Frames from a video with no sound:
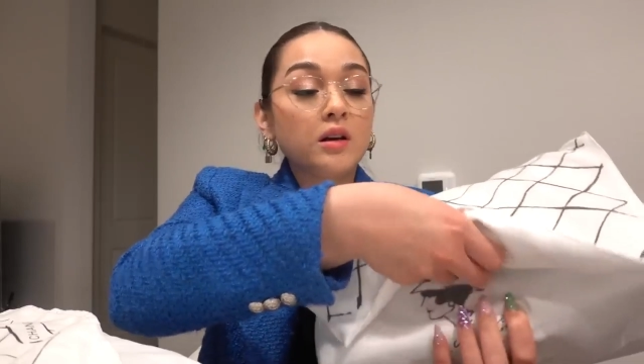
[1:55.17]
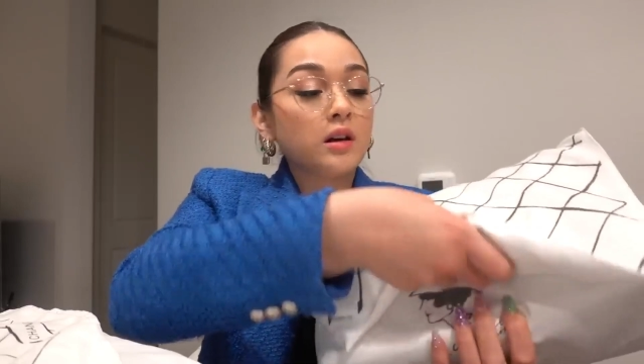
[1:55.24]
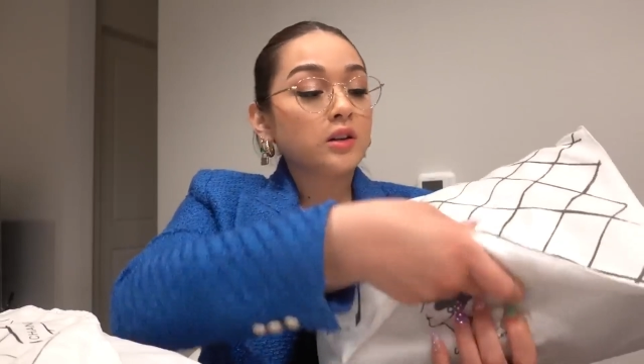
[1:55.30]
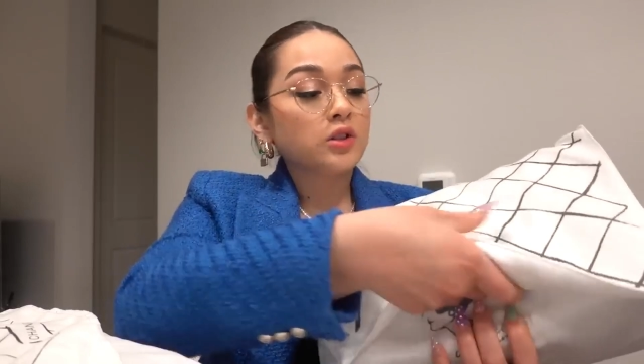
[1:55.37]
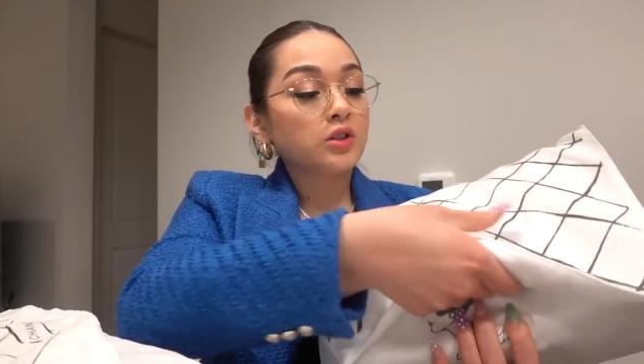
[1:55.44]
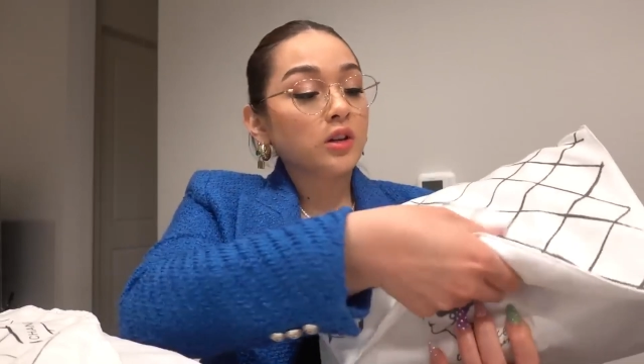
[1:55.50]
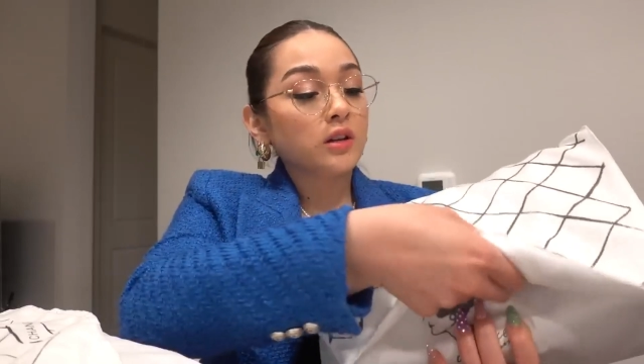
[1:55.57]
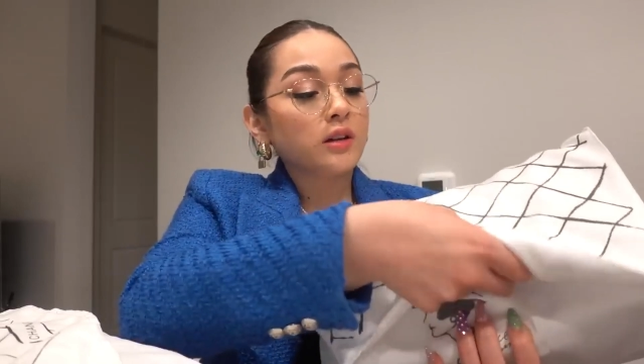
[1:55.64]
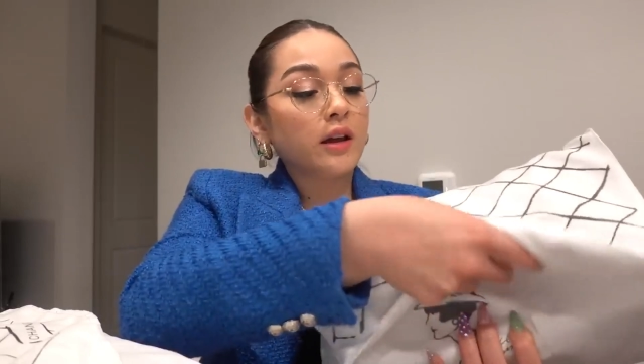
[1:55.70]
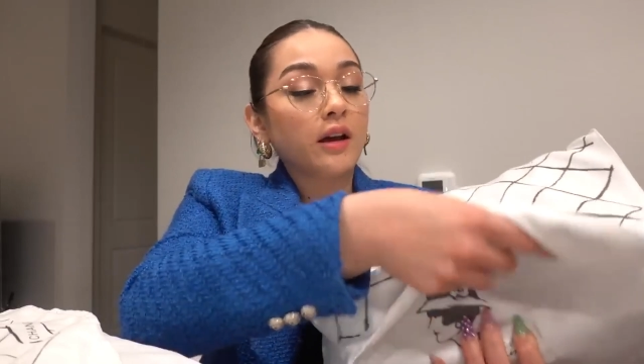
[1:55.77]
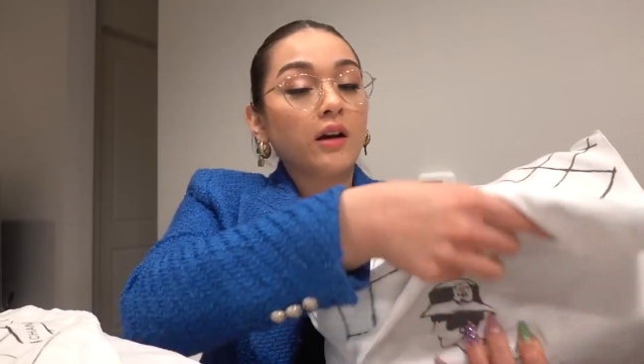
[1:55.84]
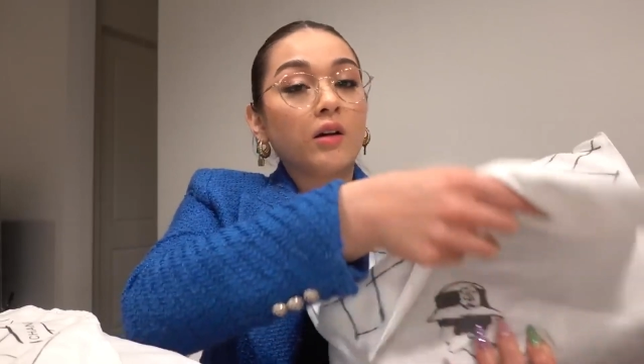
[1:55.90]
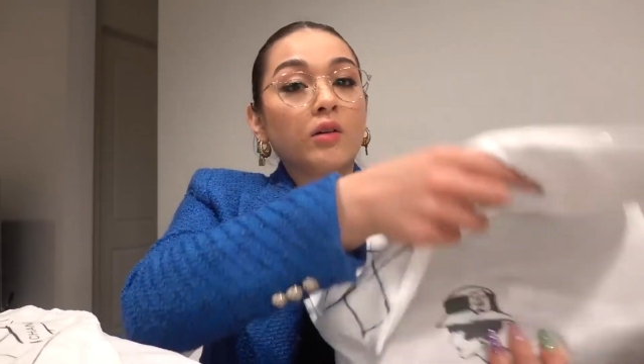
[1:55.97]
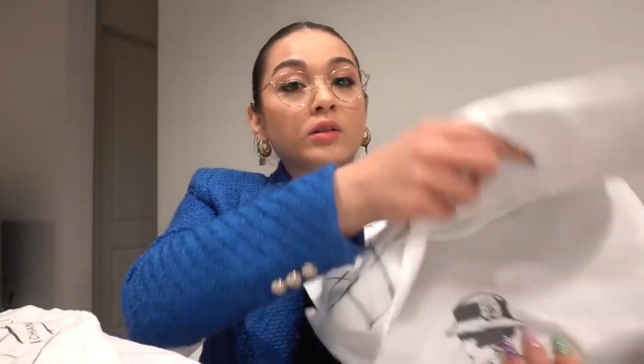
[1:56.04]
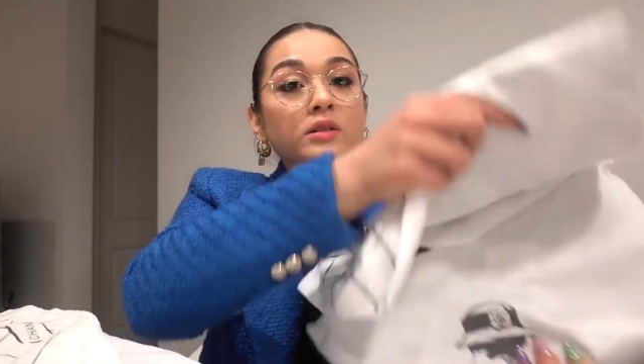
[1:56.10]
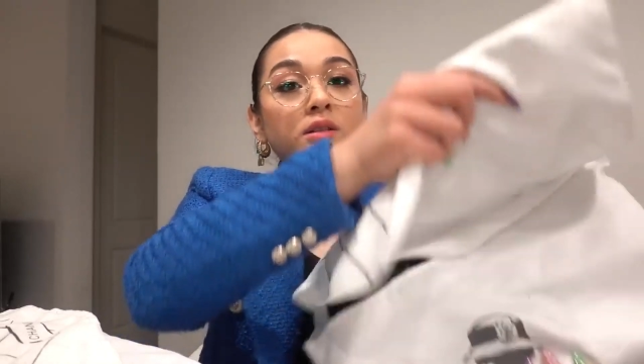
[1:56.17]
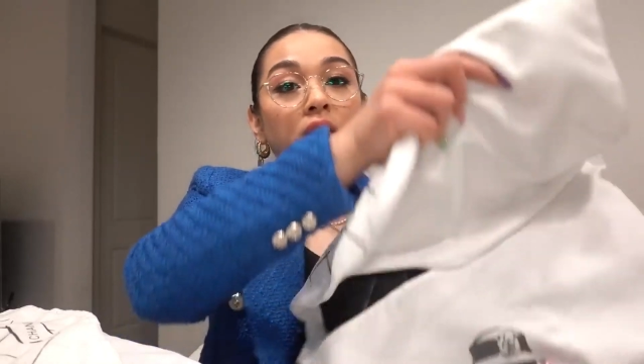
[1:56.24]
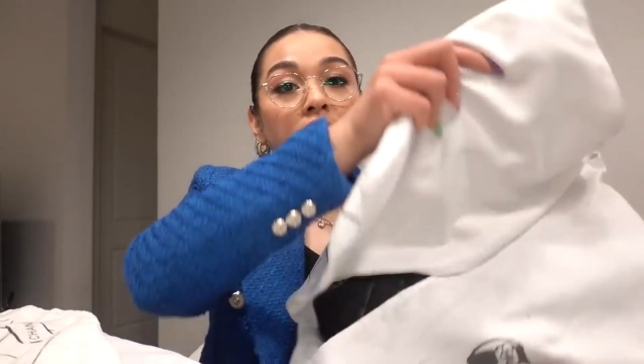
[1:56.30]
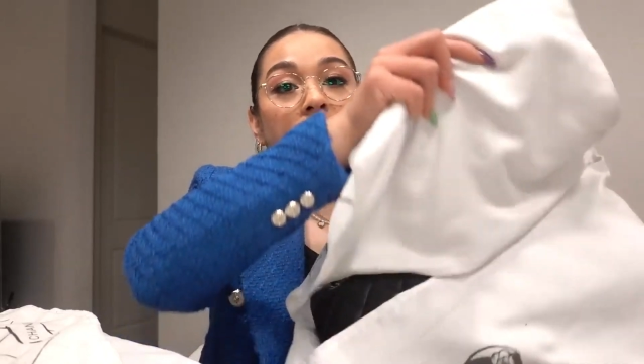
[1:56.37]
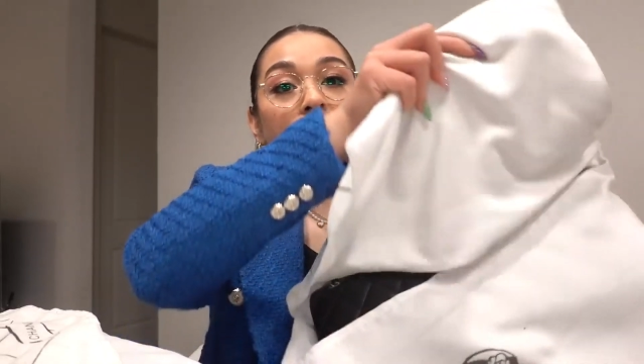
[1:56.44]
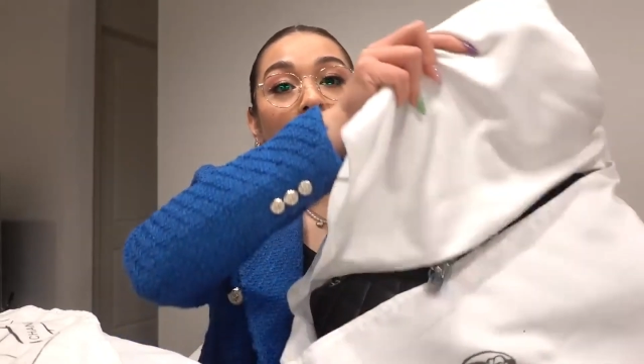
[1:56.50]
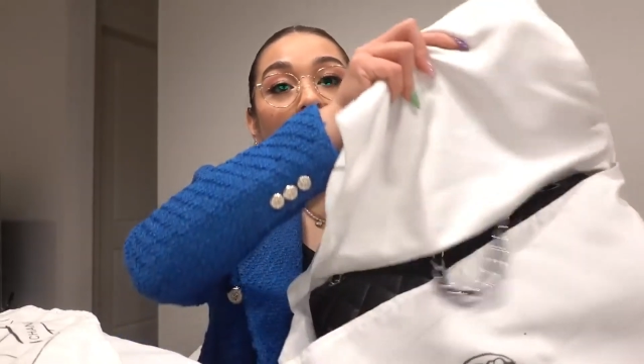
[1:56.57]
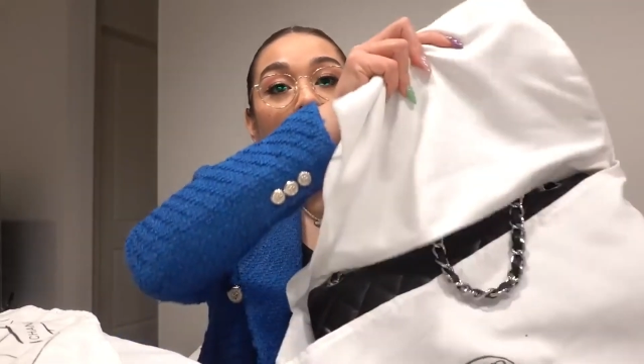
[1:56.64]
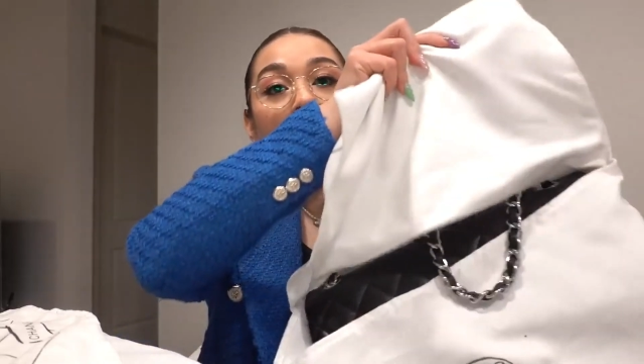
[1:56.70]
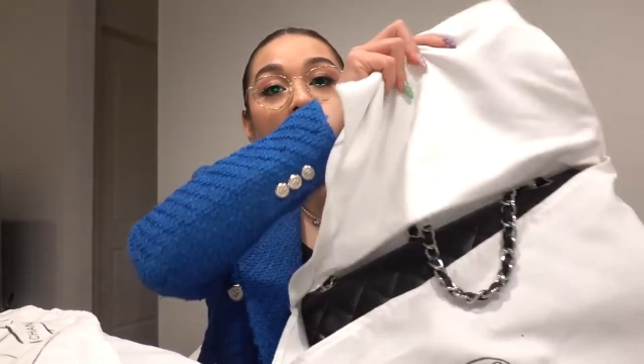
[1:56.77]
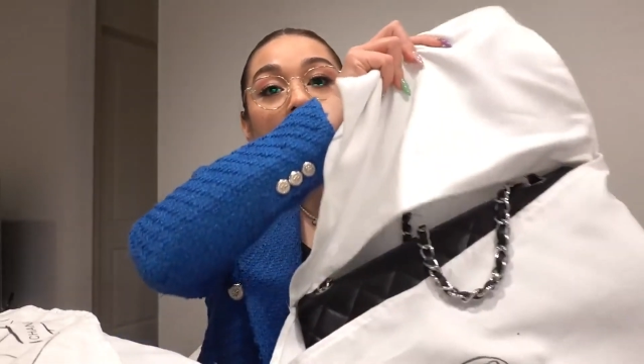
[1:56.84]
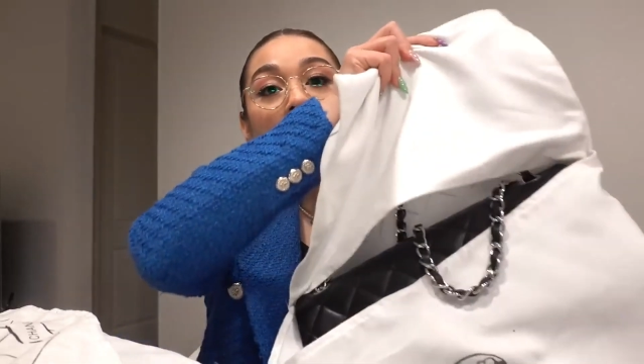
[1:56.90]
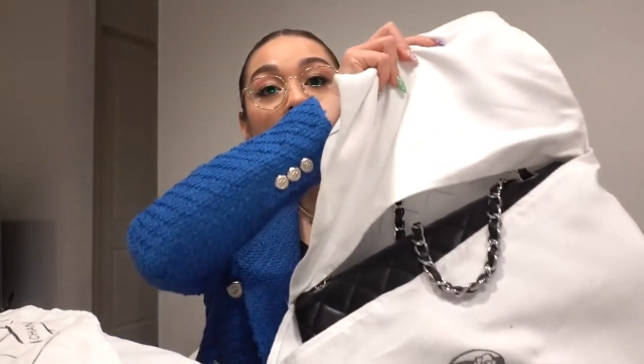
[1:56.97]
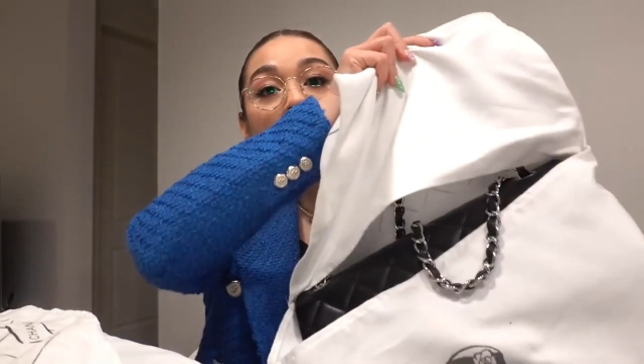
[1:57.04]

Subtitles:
Chanel dust bags,